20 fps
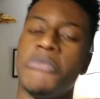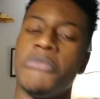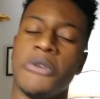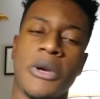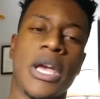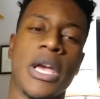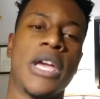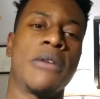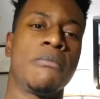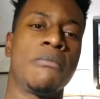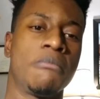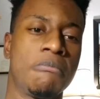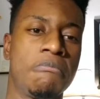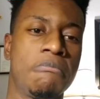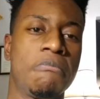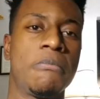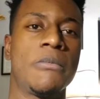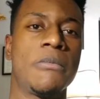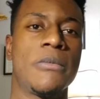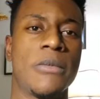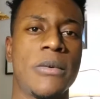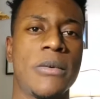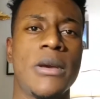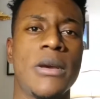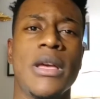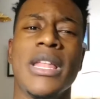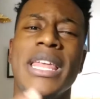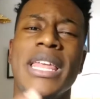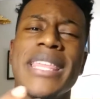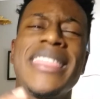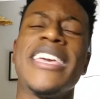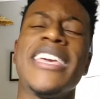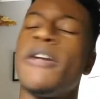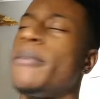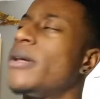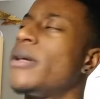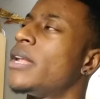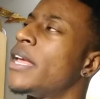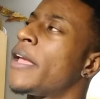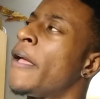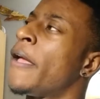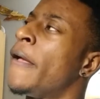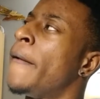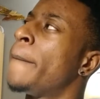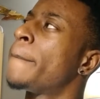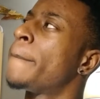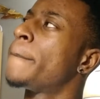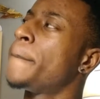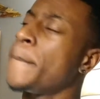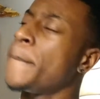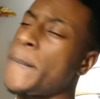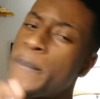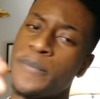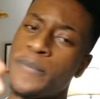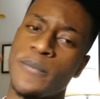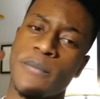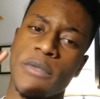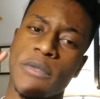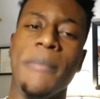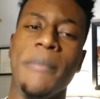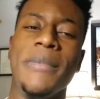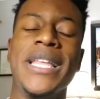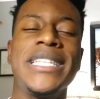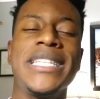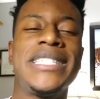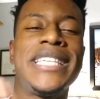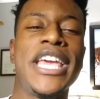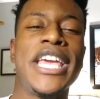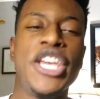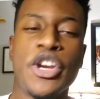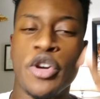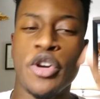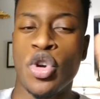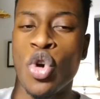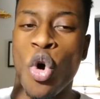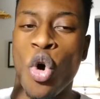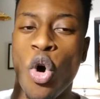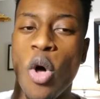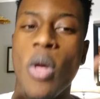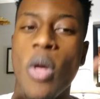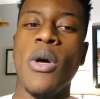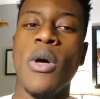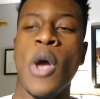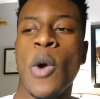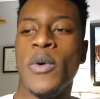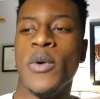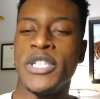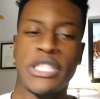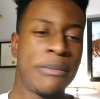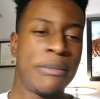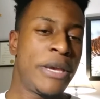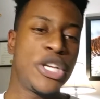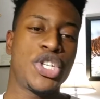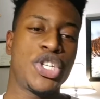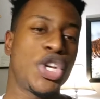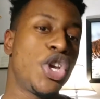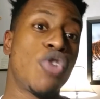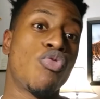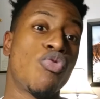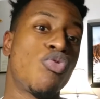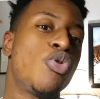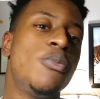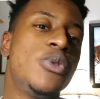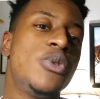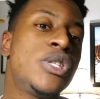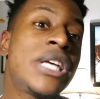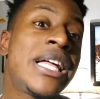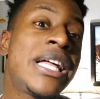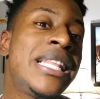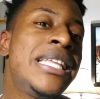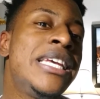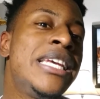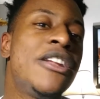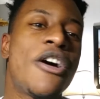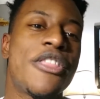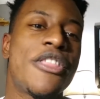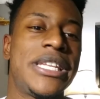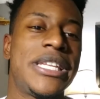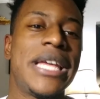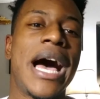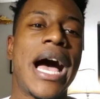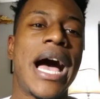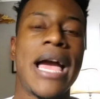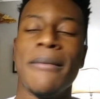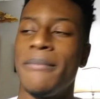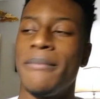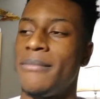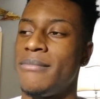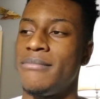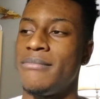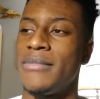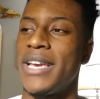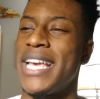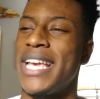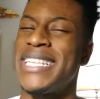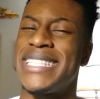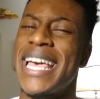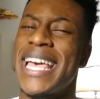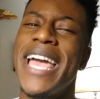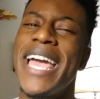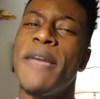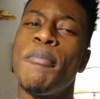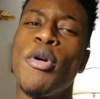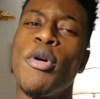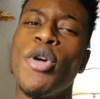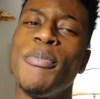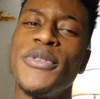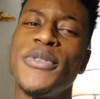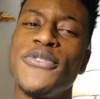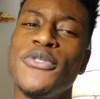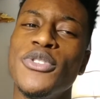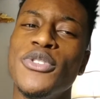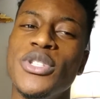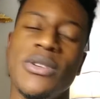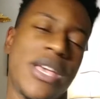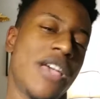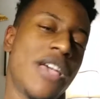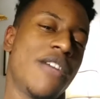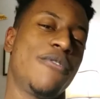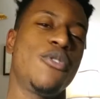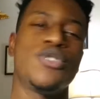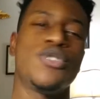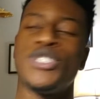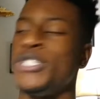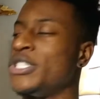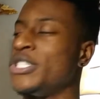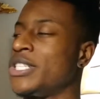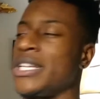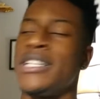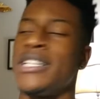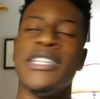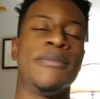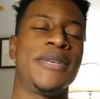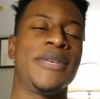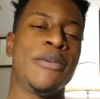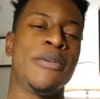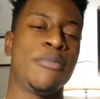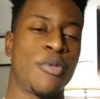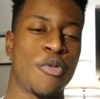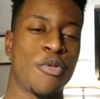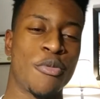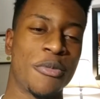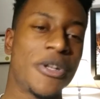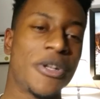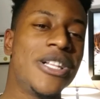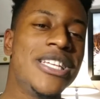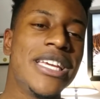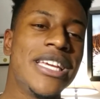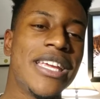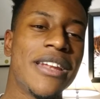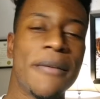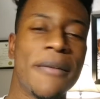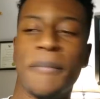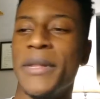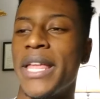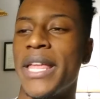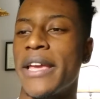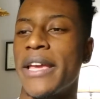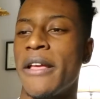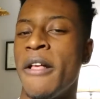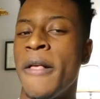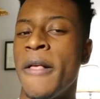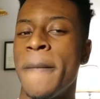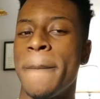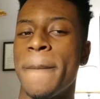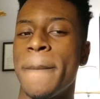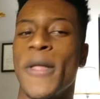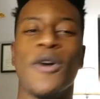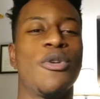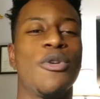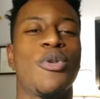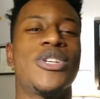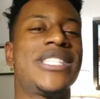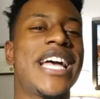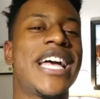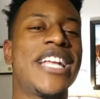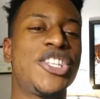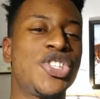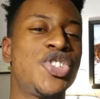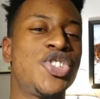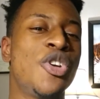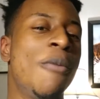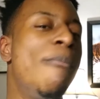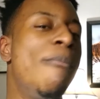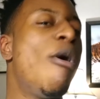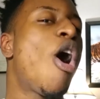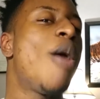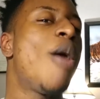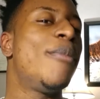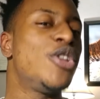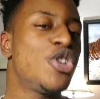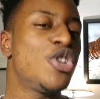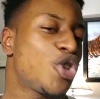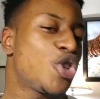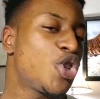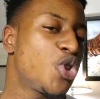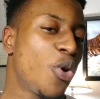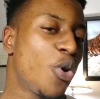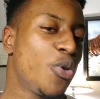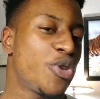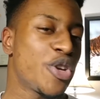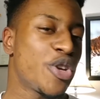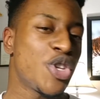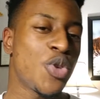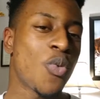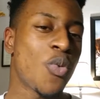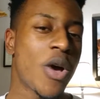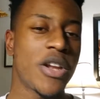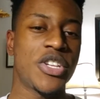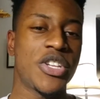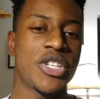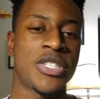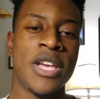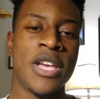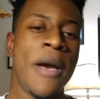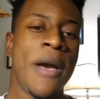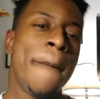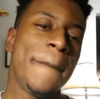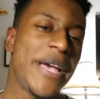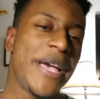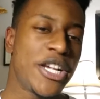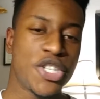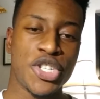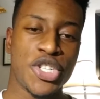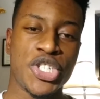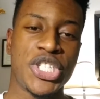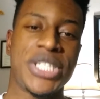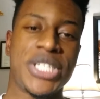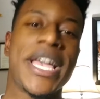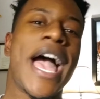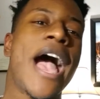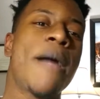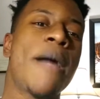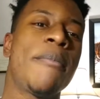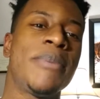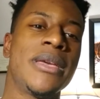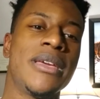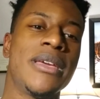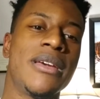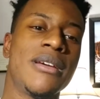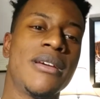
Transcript: Okay. Like, think about it. Like, let's say your goal was to make sure your room was clean all the time. Is that purposeful to? Okay, of course you need to keep your room clean, but like, or is that just your mom on your shoulder and you want to just make sure she's happy?